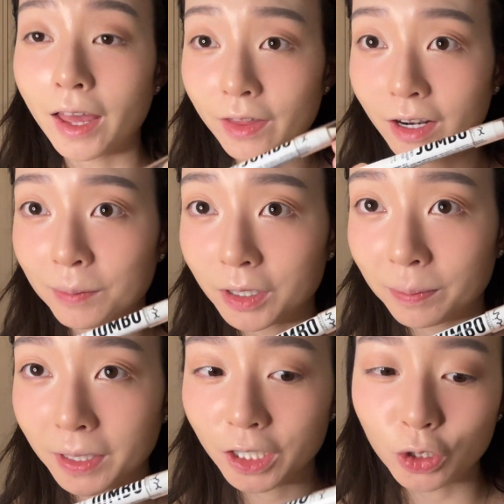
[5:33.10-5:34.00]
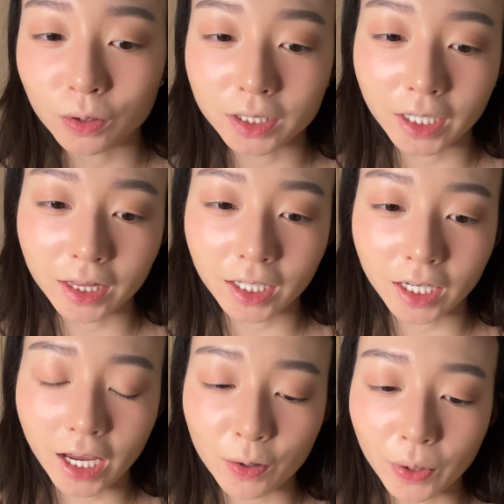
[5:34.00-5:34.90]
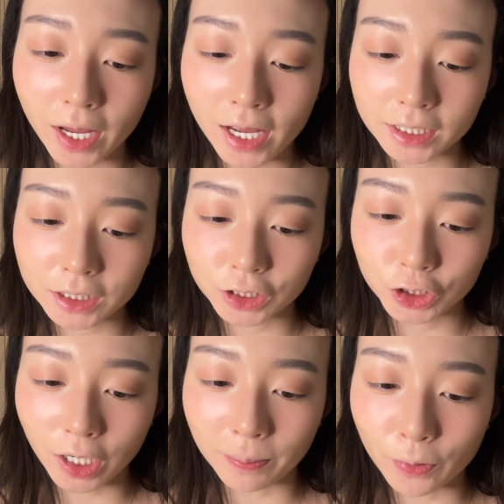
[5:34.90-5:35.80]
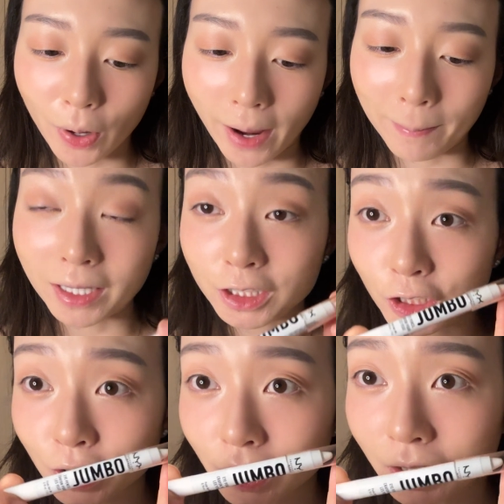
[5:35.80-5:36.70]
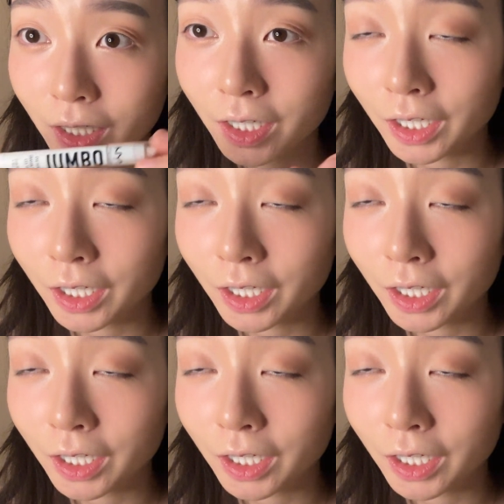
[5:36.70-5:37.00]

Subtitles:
And then I'm going to be using the NYX Jumbo Eye Pencil.